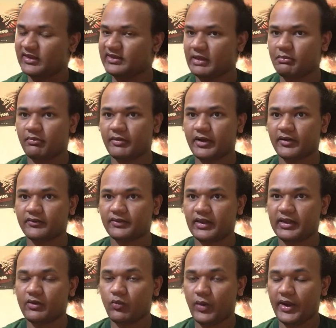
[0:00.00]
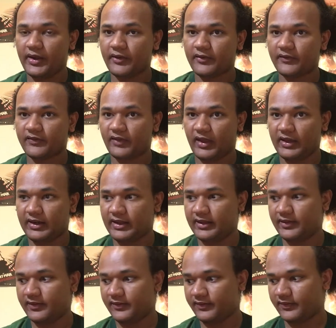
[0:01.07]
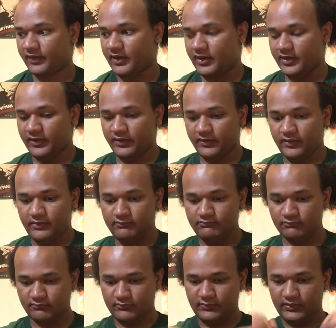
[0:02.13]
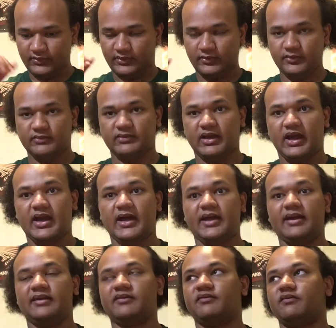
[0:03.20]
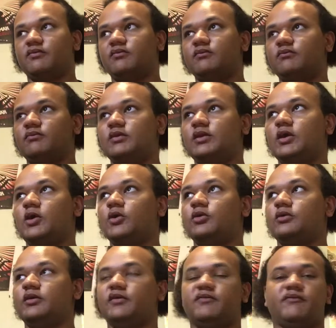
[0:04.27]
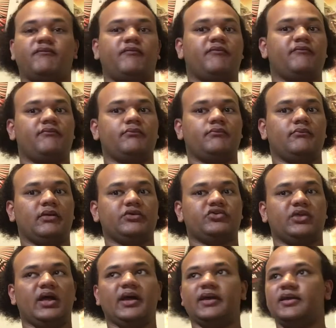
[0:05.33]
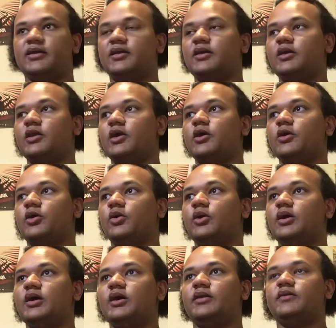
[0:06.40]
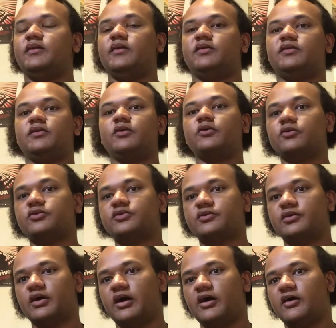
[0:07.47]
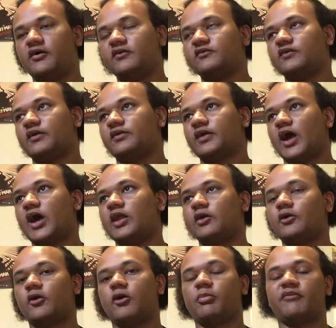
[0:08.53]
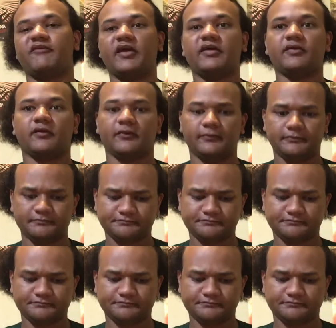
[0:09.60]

the type of brown that he wears in his suit and tie is looks much like the suit of a scholar or a professor.